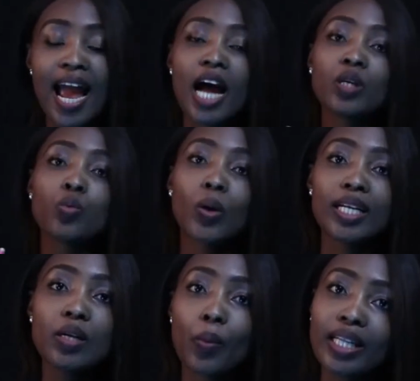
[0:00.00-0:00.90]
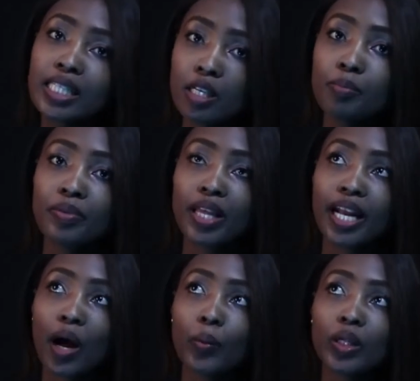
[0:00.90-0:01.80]
And one tip that
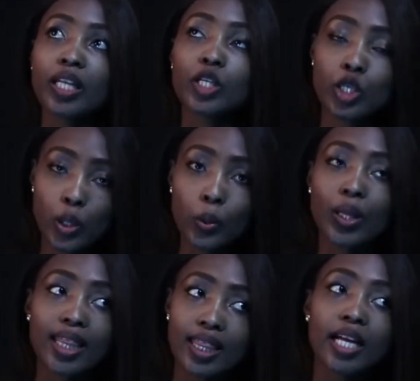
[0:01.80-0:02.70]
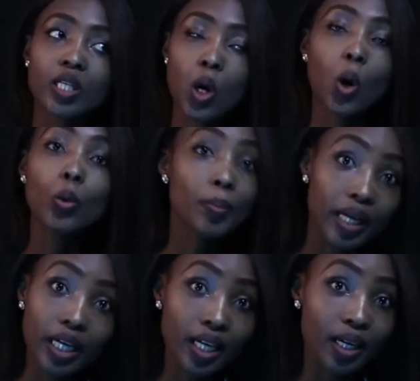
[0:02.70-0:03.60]
I will let you know that they told
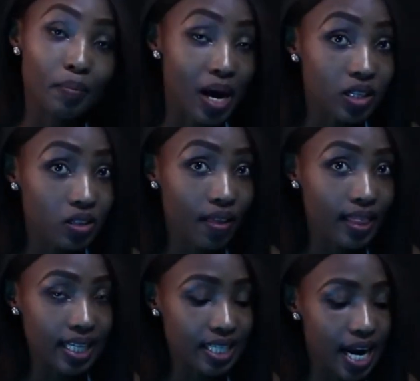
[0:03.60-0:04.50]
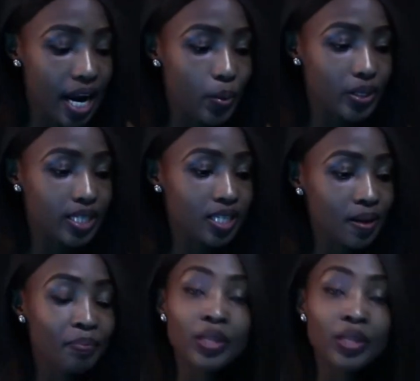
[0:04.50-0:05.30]
me about on that day was,